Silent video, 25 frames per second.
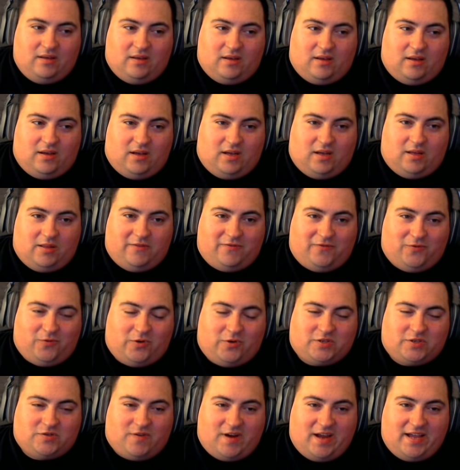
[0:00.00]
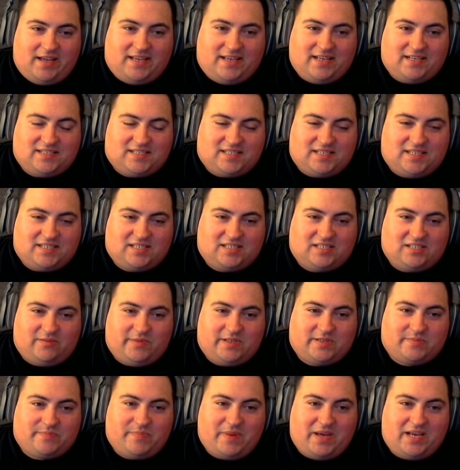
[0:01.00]
The Force ranking
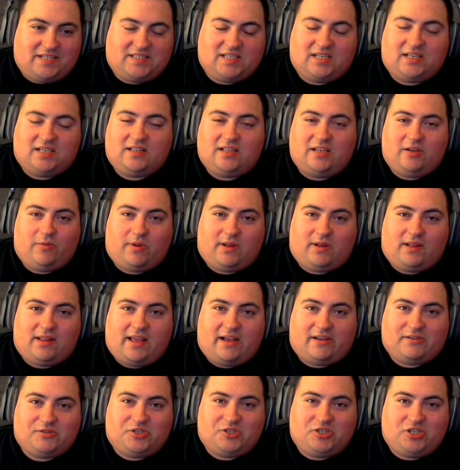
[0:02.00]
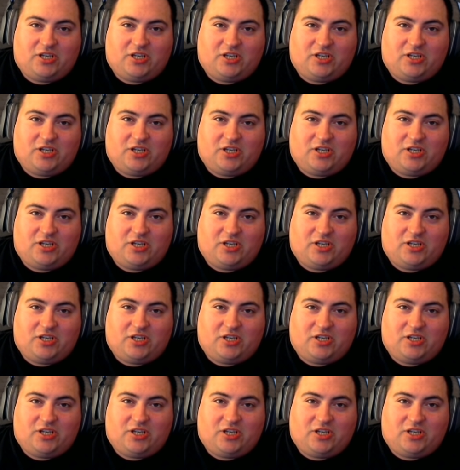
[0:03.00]
system is basically what allows